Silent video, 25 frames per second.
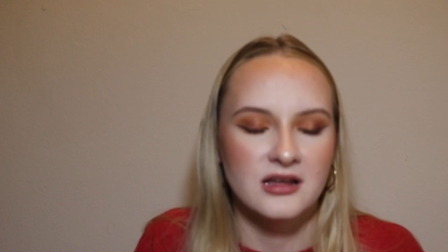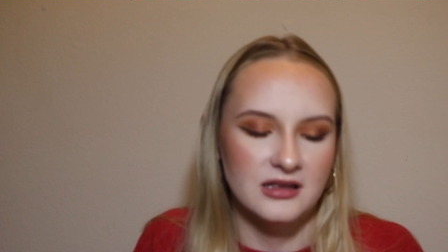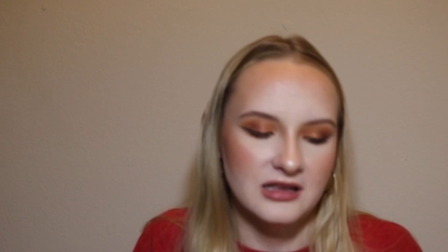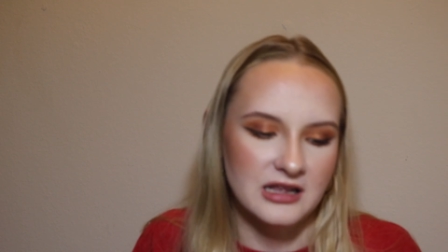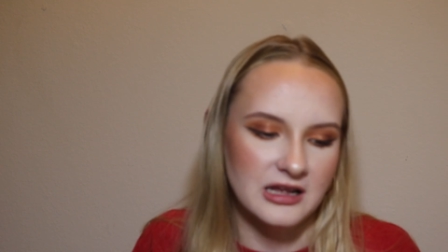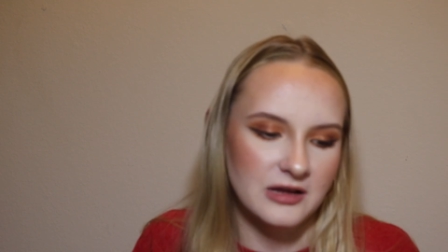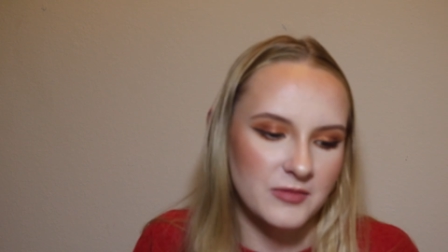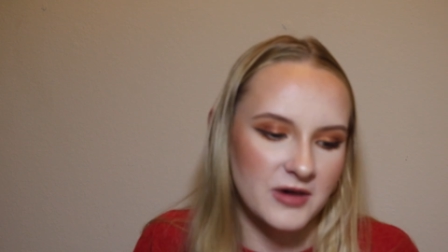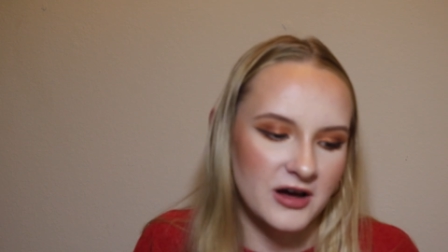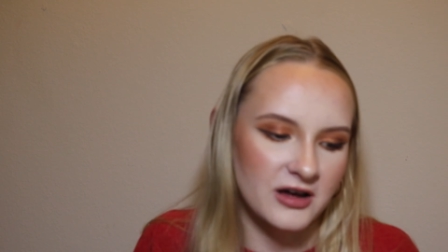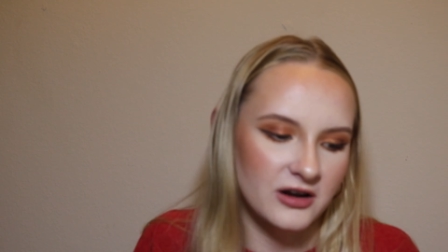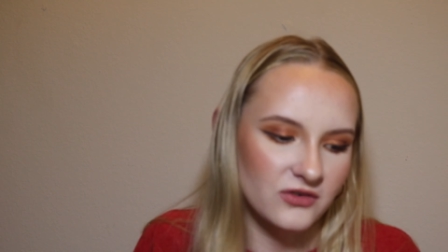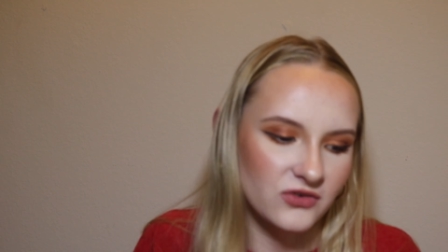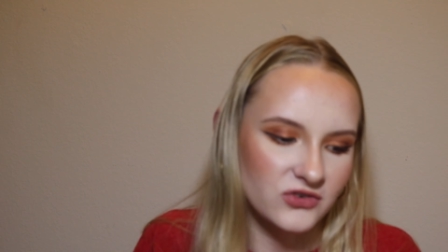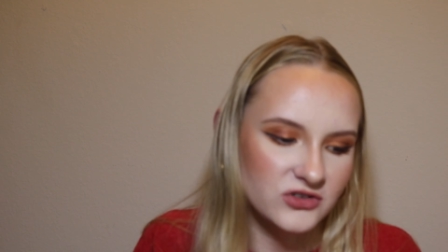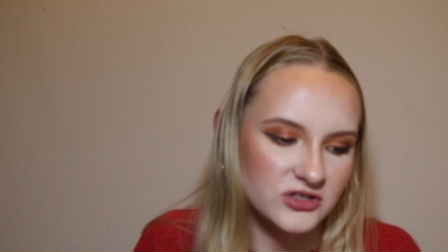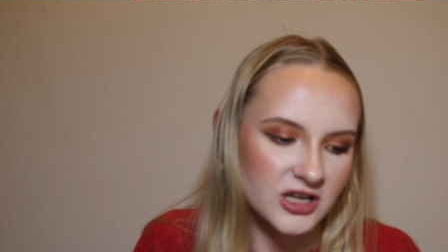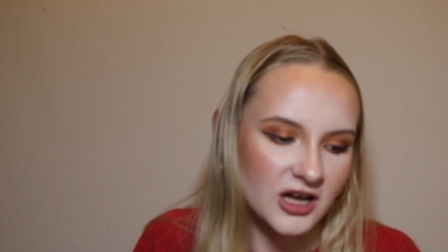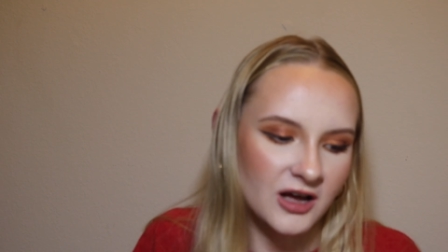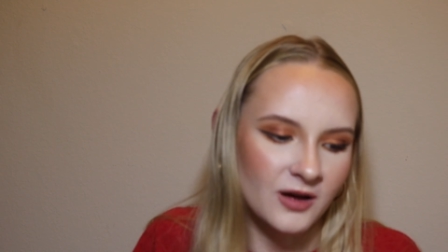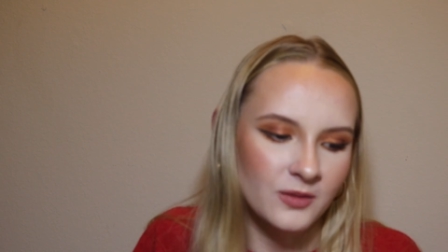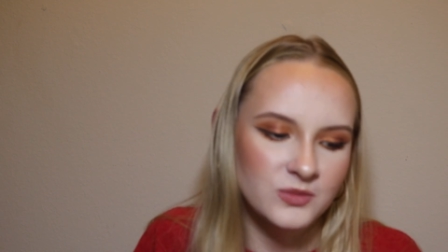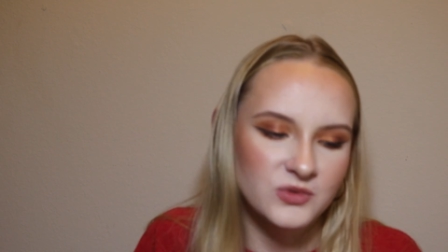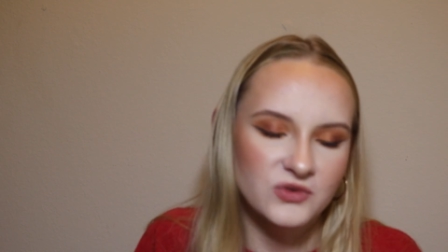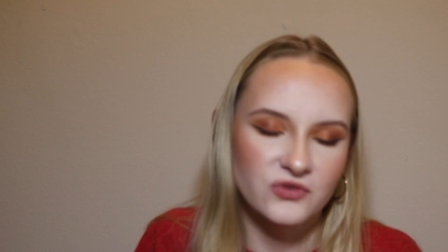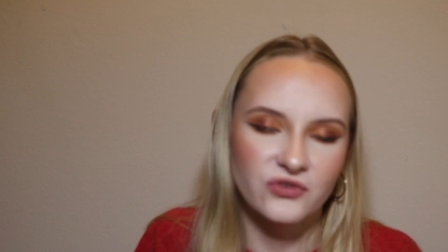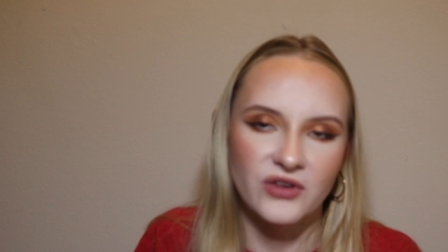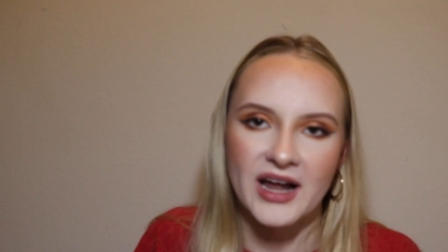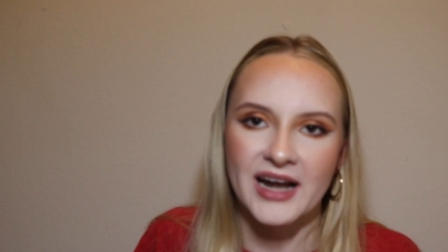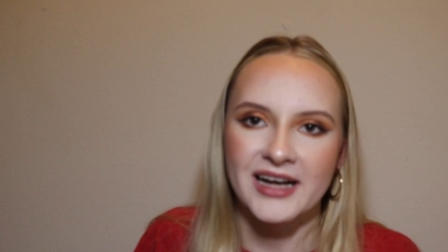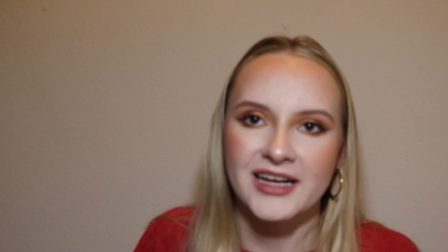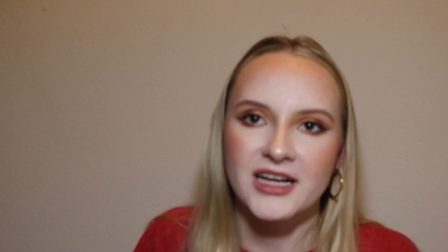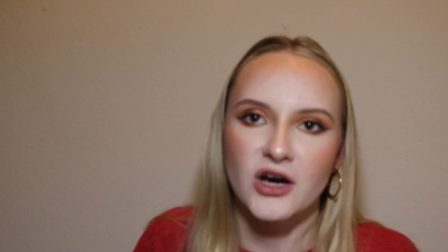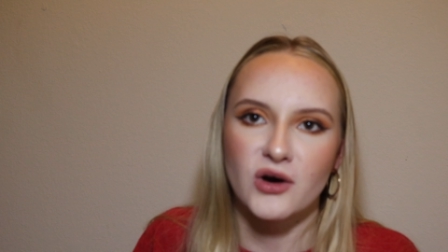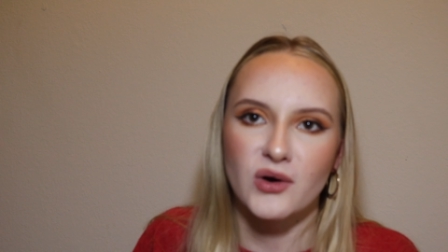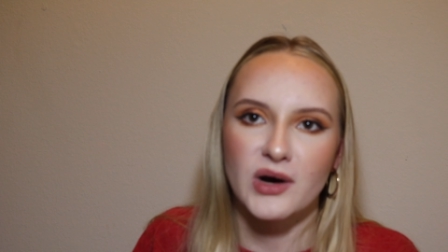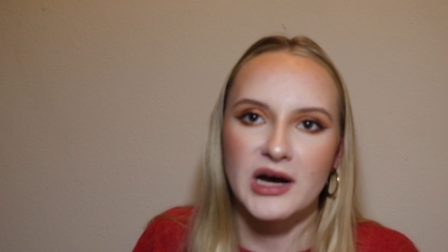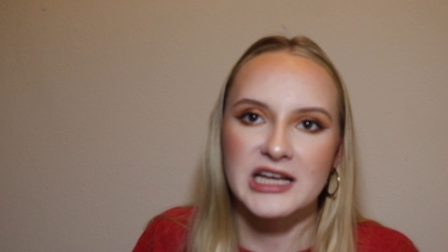The amount of subs
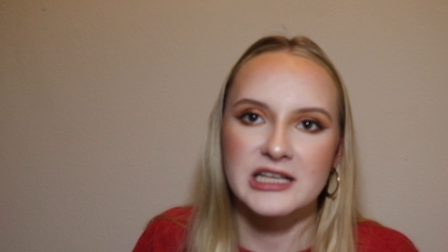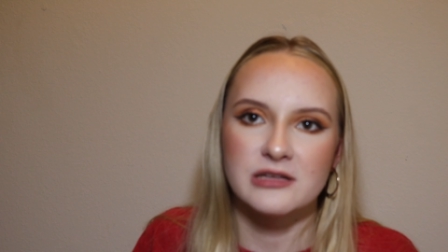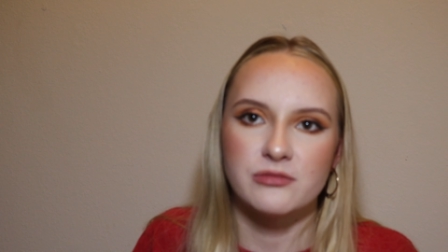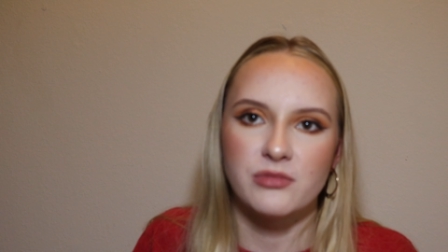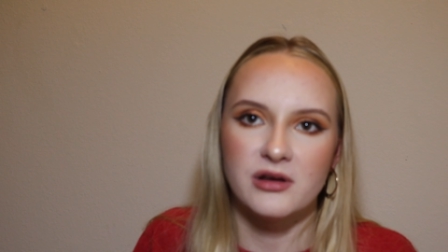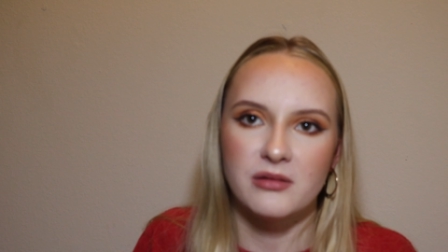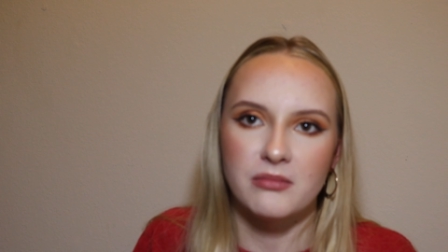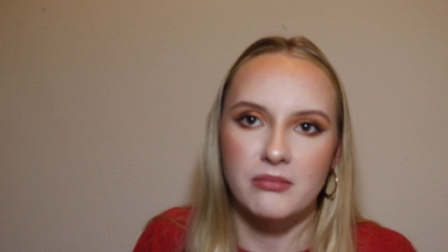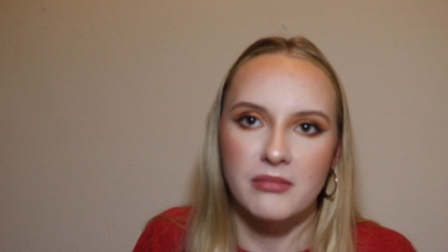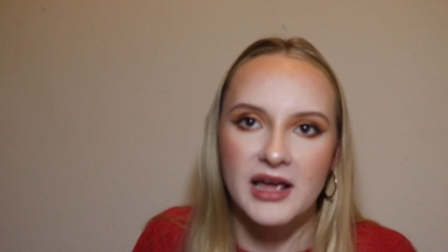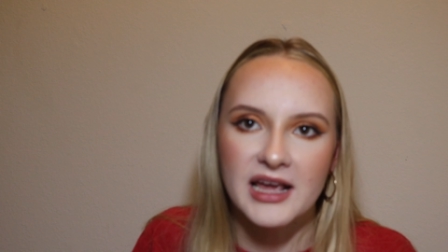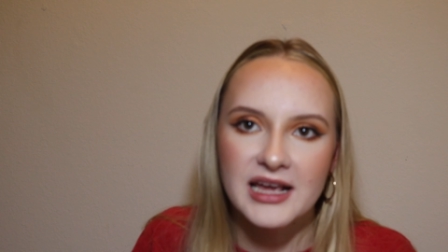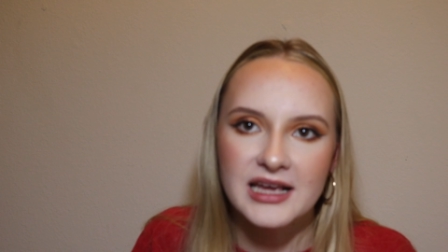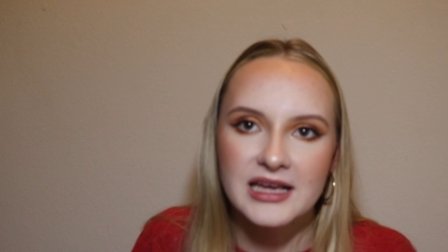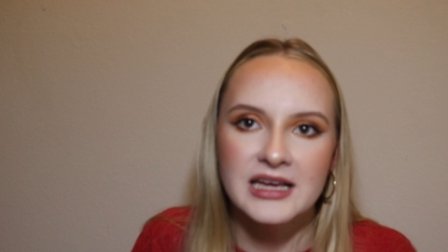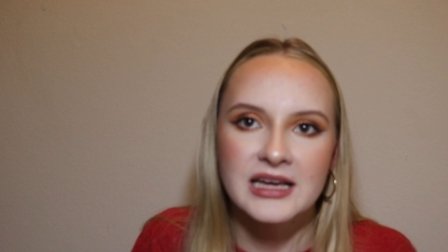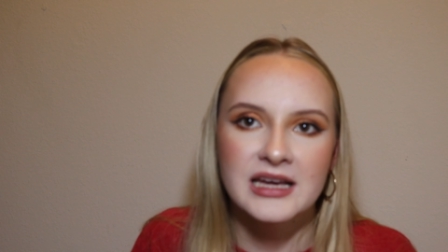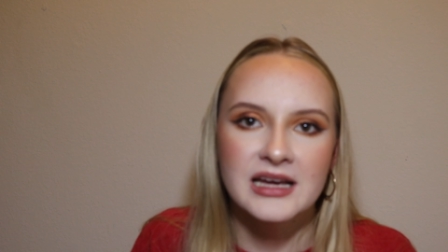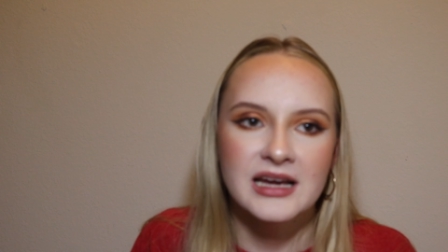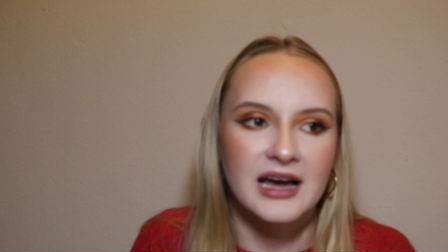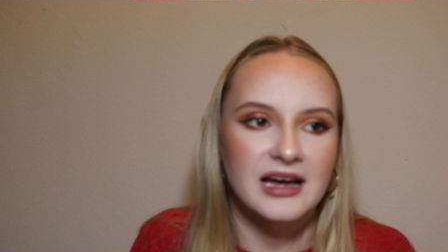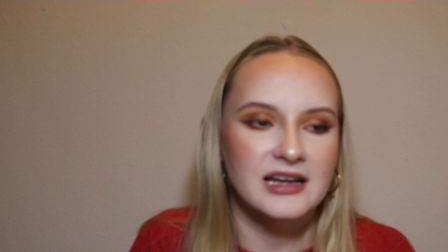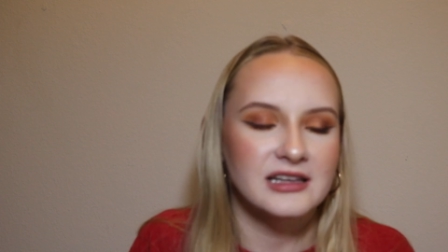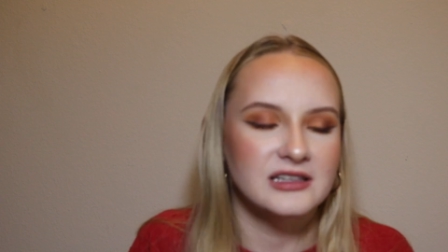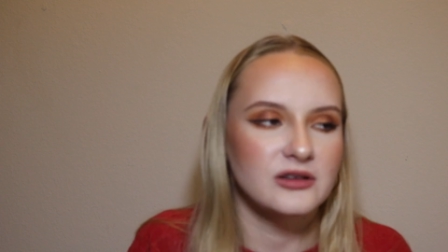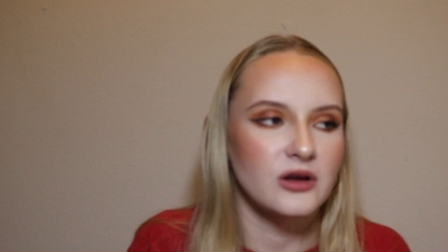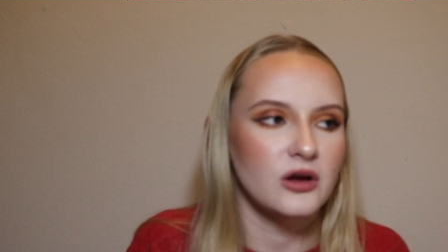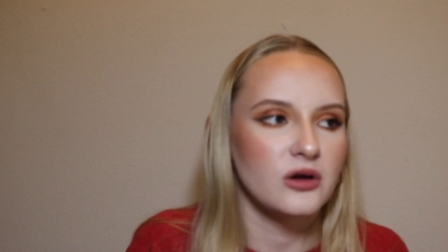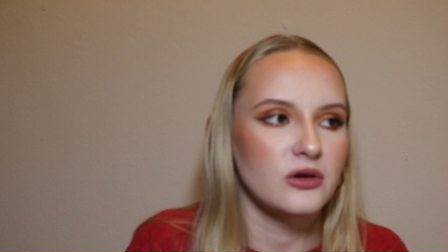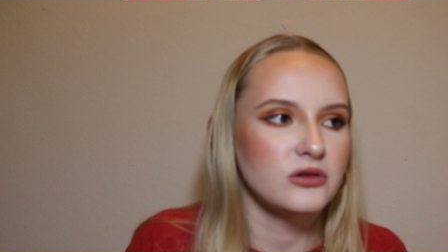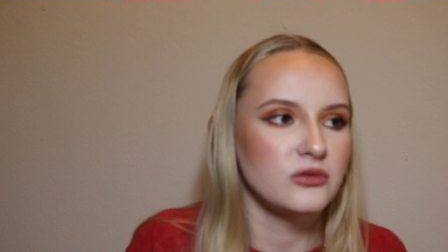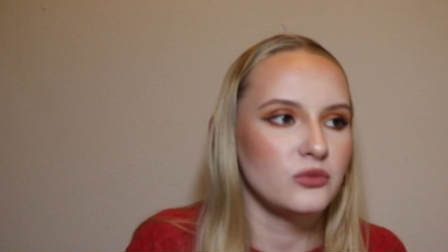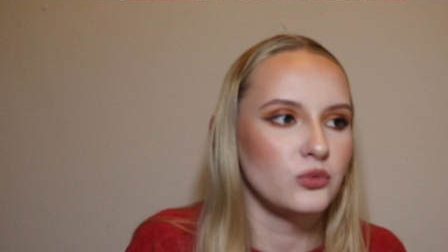Vlatko has been making has